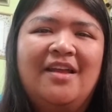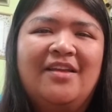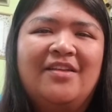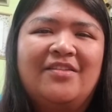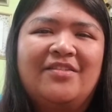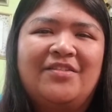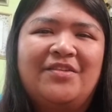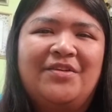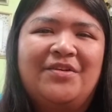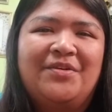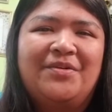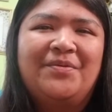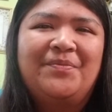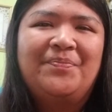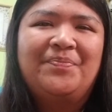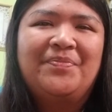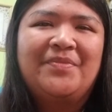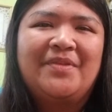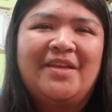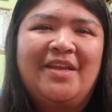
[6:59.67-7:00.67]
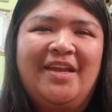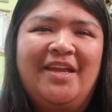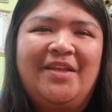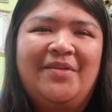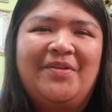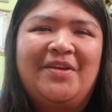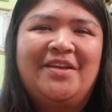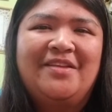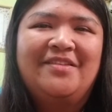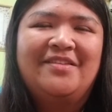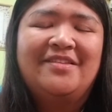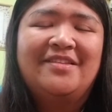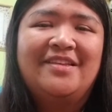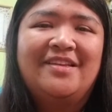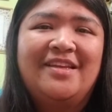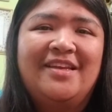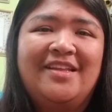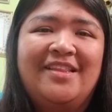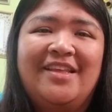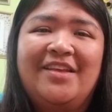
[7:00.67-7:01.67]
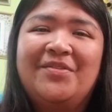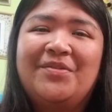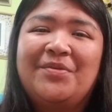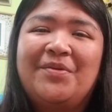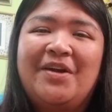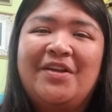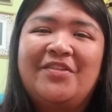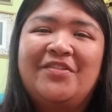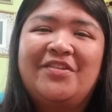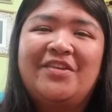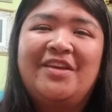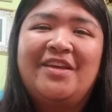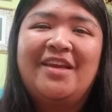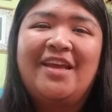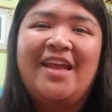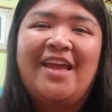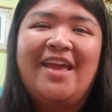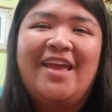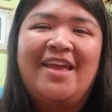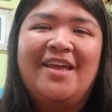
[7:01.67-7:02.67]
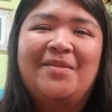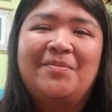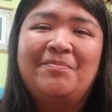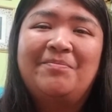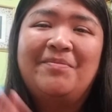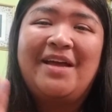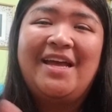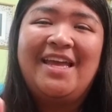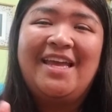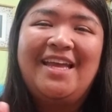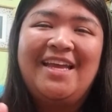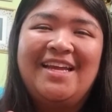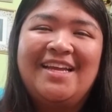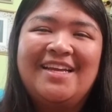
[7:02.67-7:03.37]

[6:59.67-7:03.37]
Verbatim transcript: So anyways, Thanks for watching and bye!